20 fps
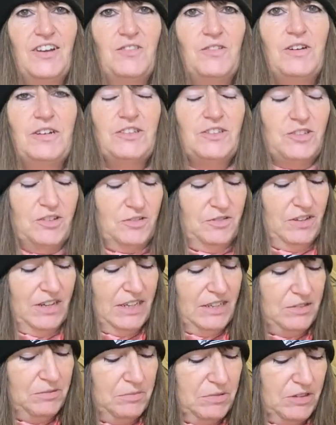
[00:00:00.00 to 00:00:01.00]
Right, so I've
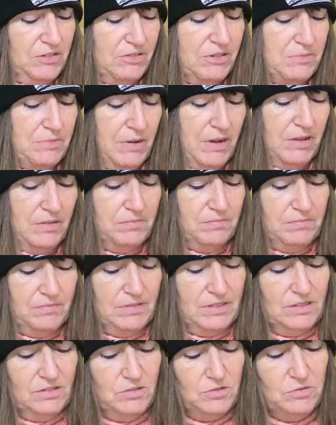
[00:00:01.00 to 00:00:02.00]
cleaned my grip up.
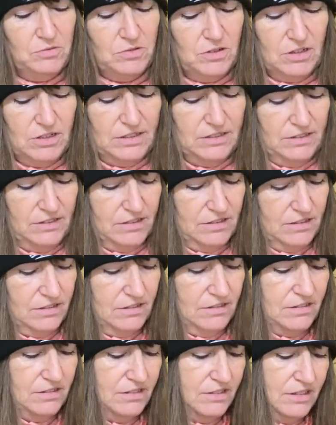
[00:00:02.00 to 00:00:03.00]
That's all nice
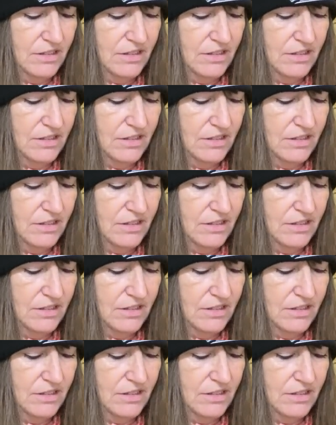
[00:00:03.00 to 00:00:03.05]
and